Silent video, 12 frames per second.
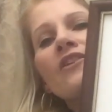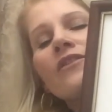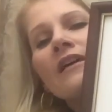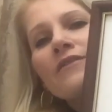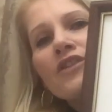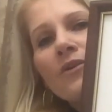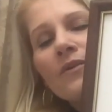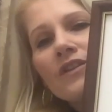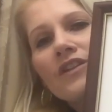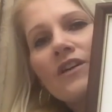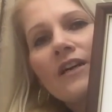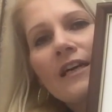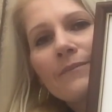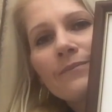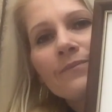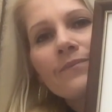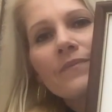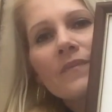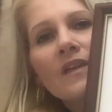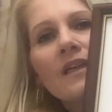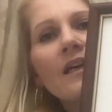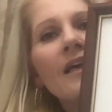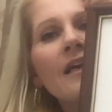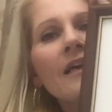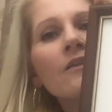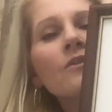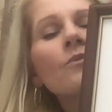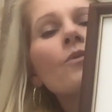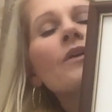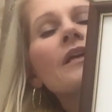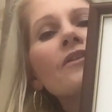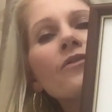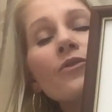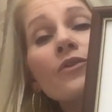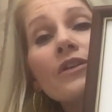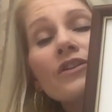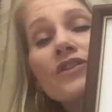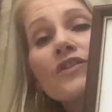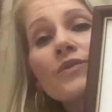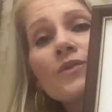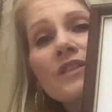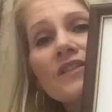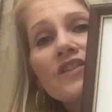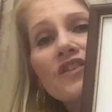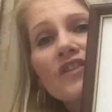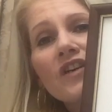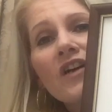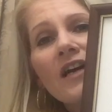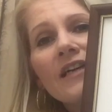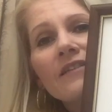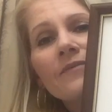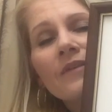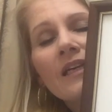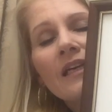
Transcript: at a craft show at the time, and I was walking through, and I just saw this design,